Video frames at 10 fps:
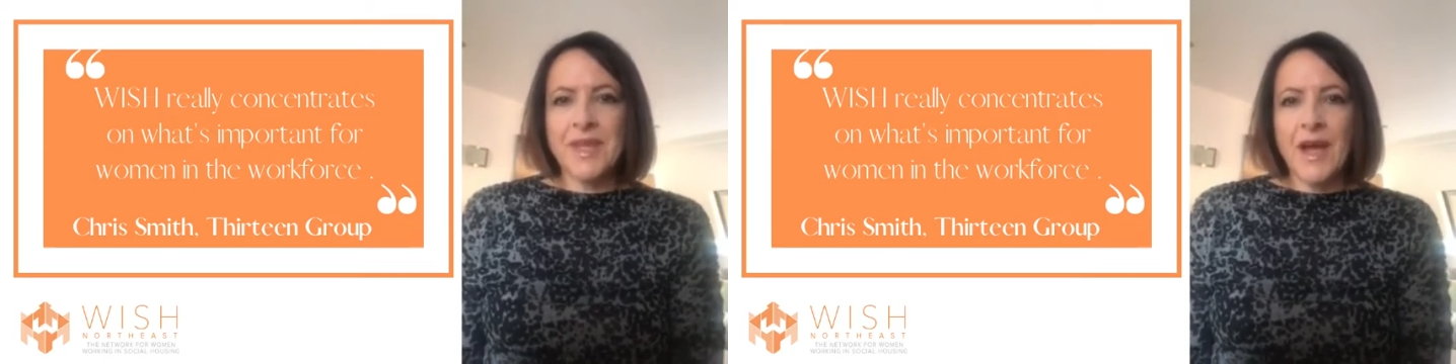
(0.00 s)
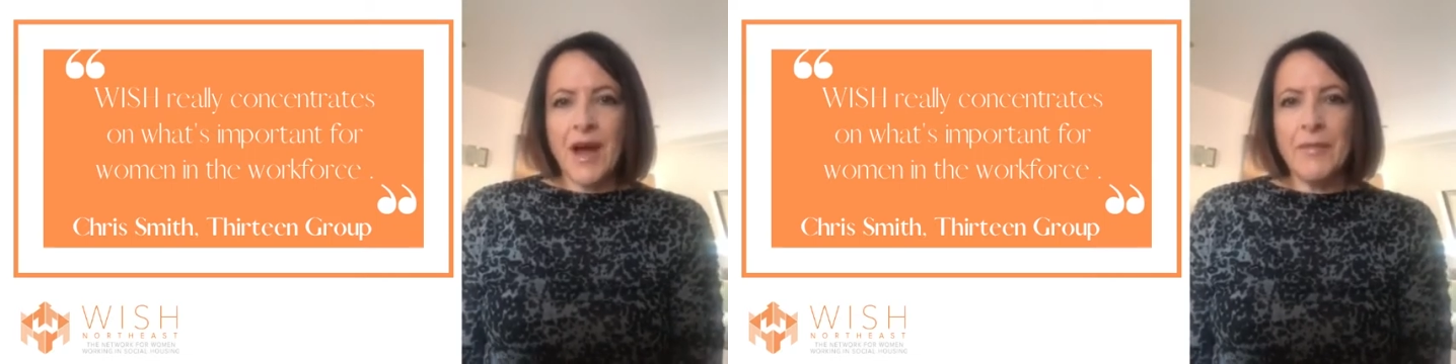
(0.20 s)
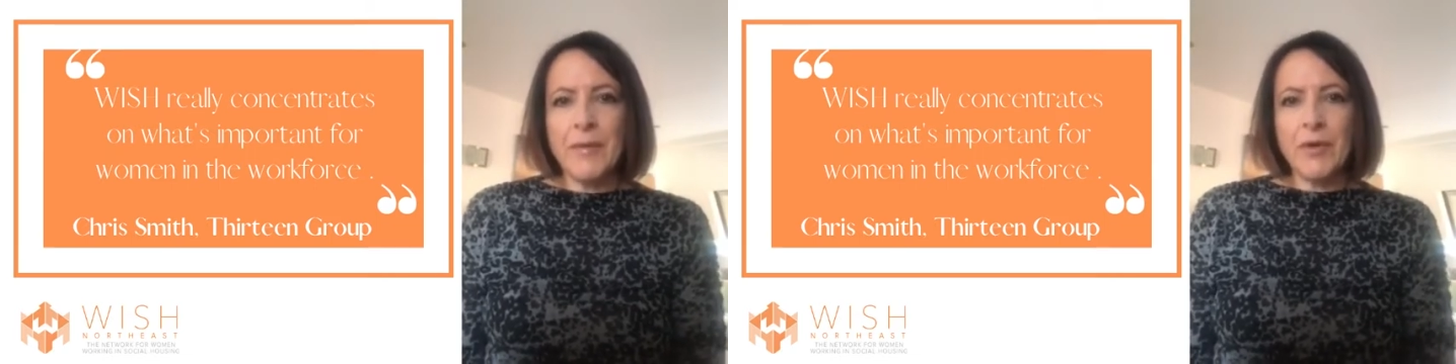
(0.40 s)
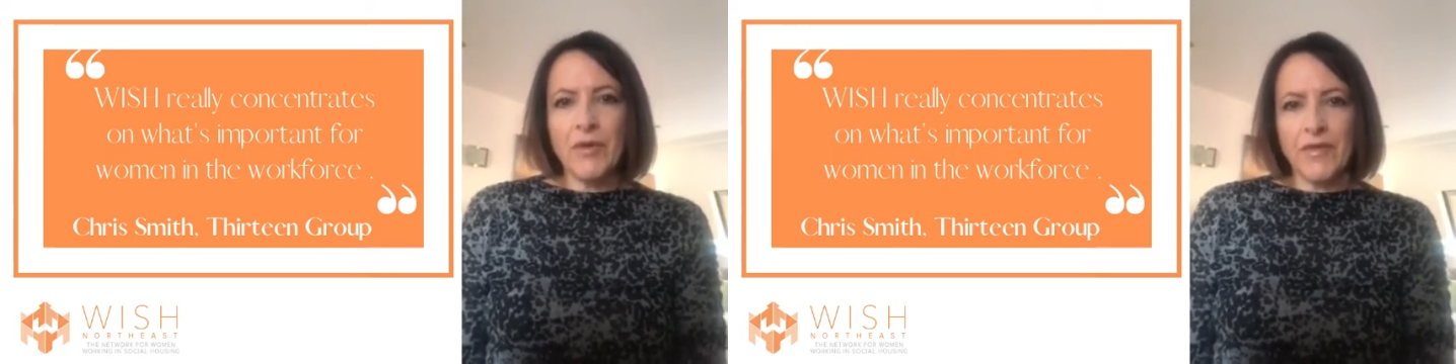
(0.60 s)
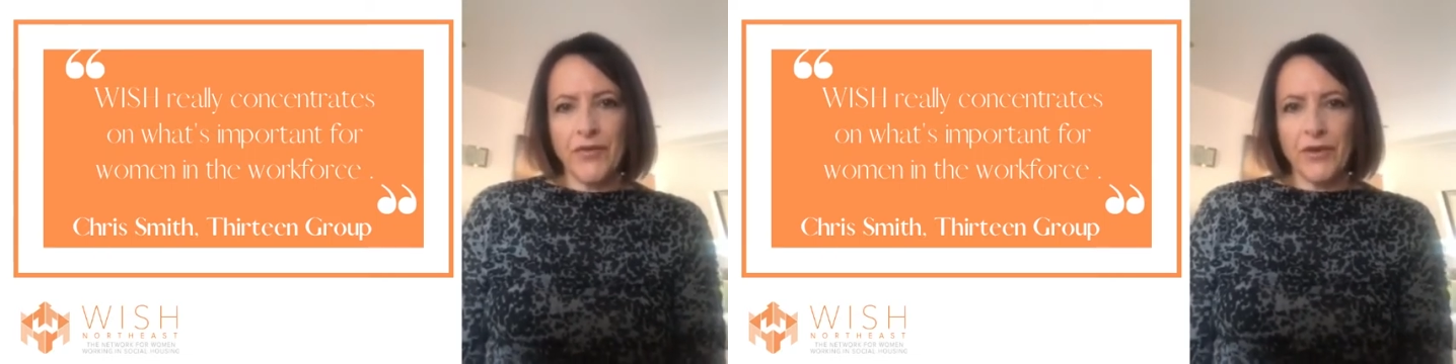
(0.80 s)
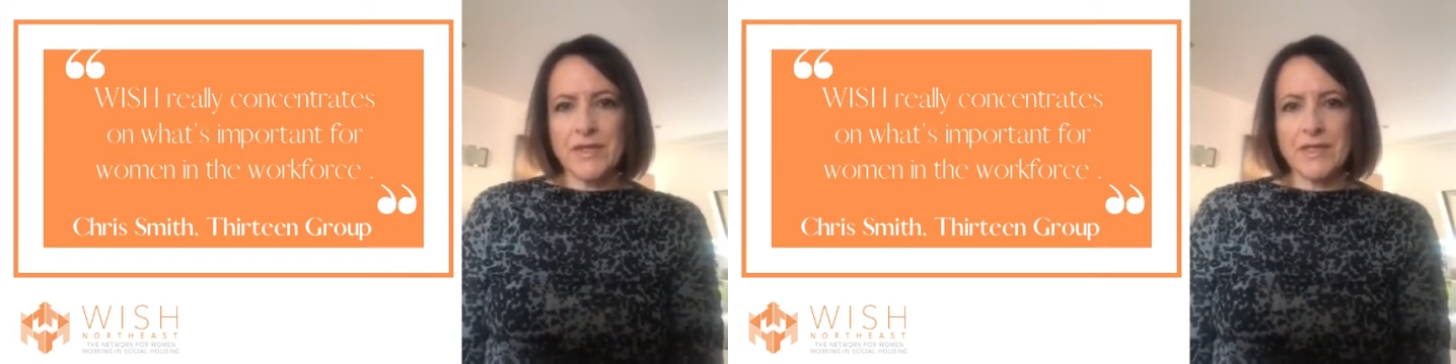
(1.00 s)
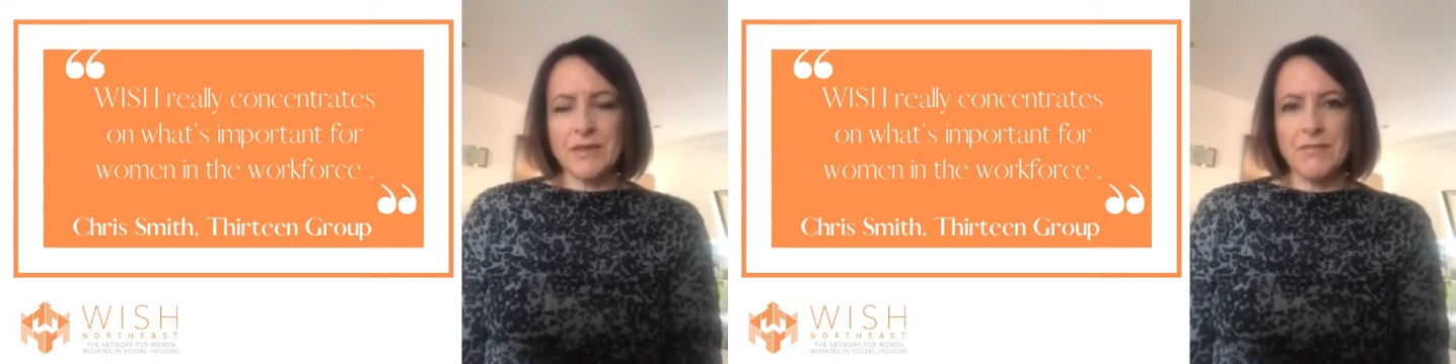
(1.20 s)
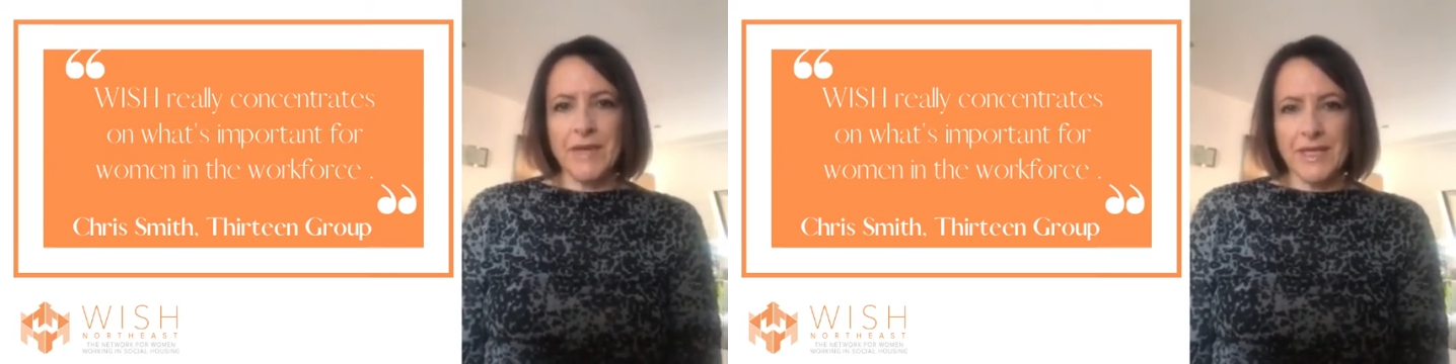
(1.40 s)
I remember going to the
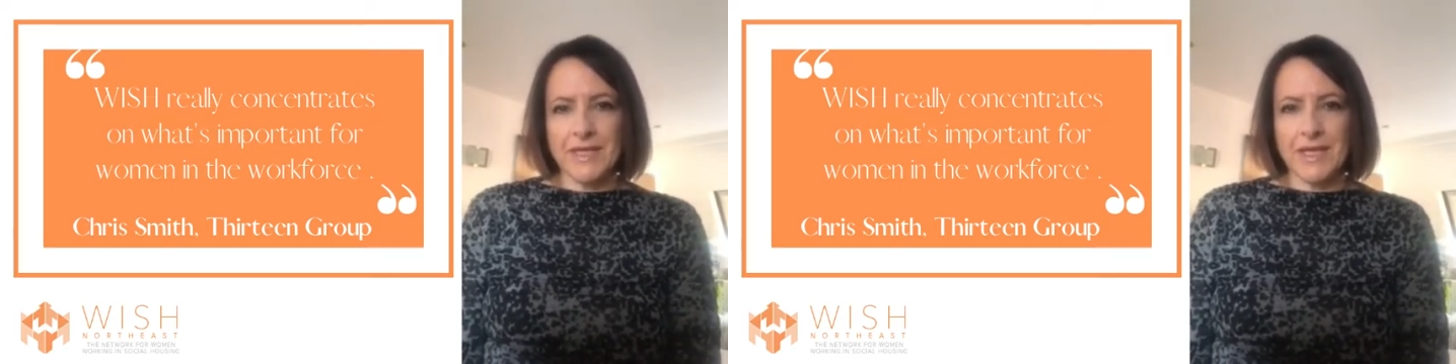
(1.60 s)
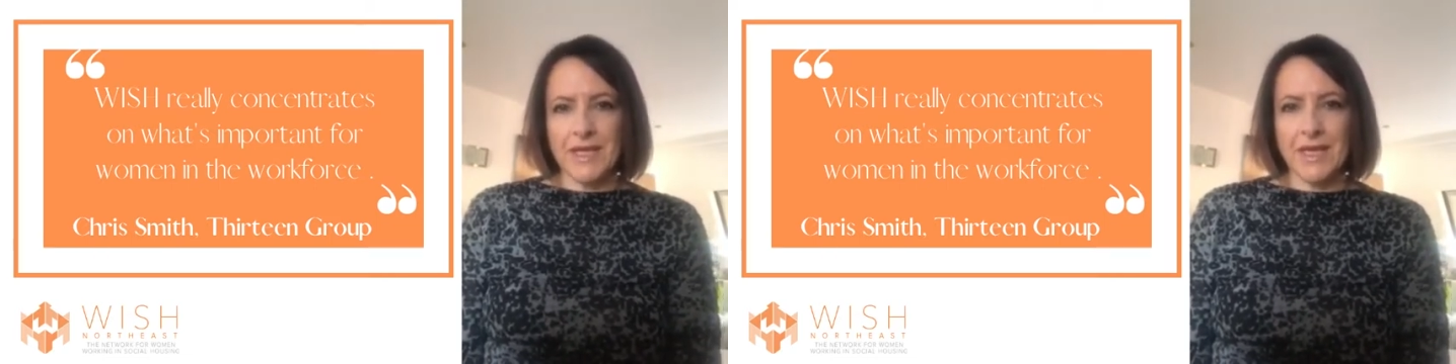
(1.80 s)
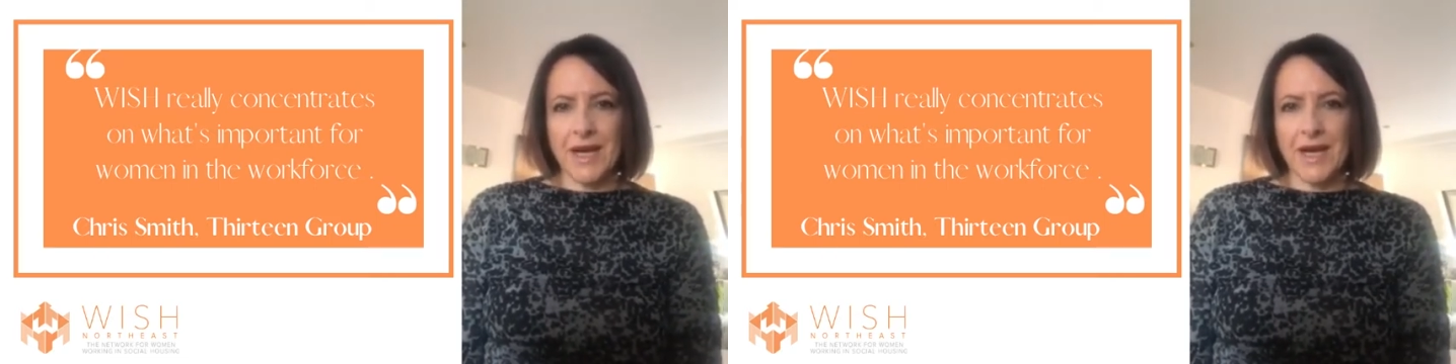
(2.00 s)
first meeting